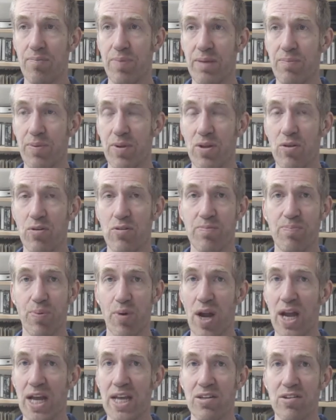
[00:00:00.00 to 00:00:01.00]
people whose
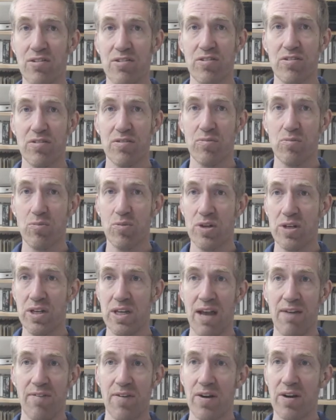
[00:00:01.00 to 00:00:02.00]
brains
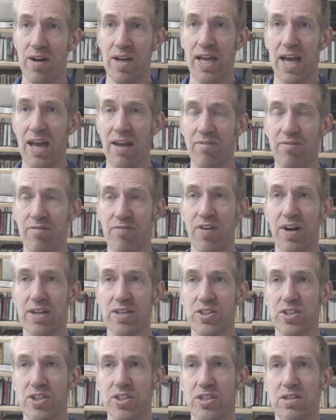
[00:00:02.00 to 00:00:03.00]
would never again
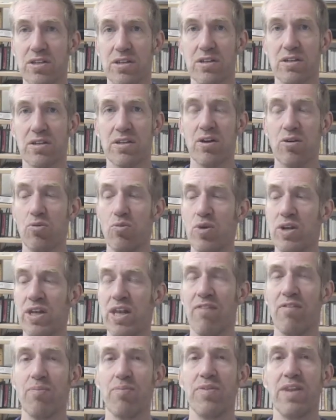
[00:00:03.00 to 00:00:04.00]
function. They
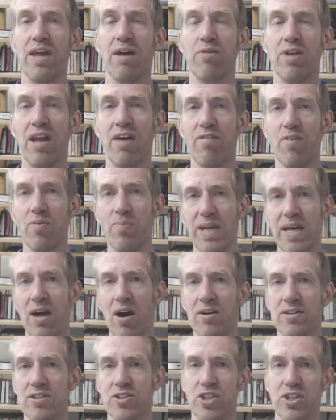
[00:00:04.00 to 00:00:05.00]
would never be
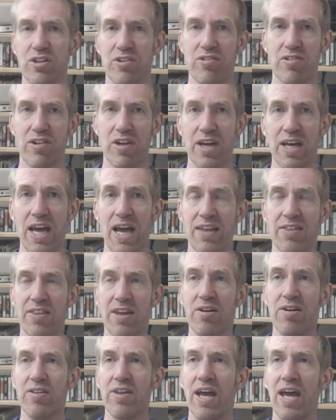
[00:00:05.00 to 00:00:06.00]
conscious again.
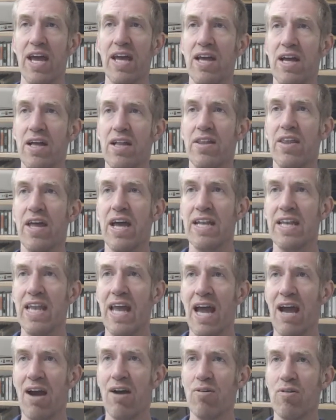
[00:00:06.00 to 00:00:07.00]
They
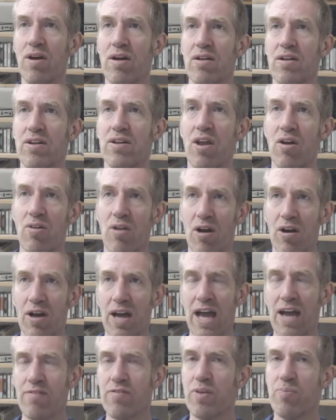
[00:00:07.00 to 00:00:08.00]
now no
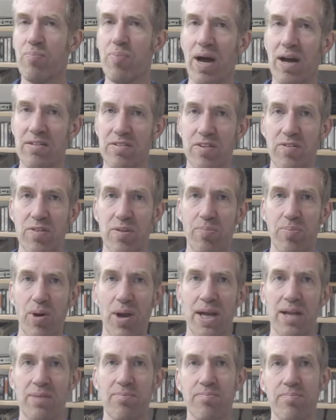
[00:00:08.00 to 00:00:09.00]
longer have the part of the
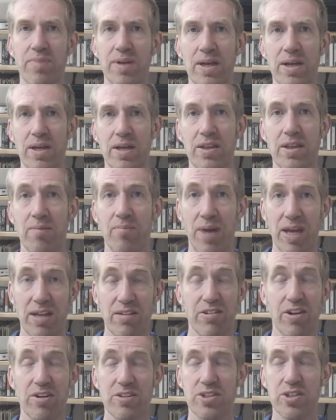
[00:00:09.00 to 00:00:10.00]
brain that
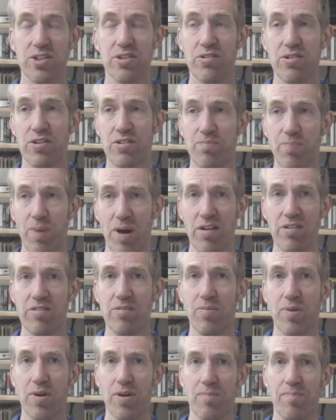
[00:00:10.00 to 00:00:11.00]
makes consciousness
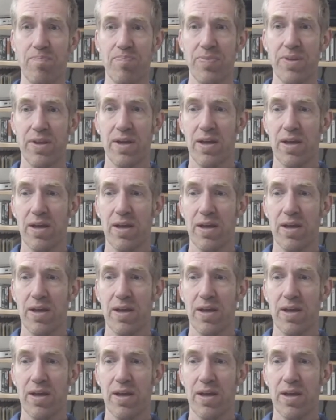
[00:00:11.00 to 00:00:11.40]
possible,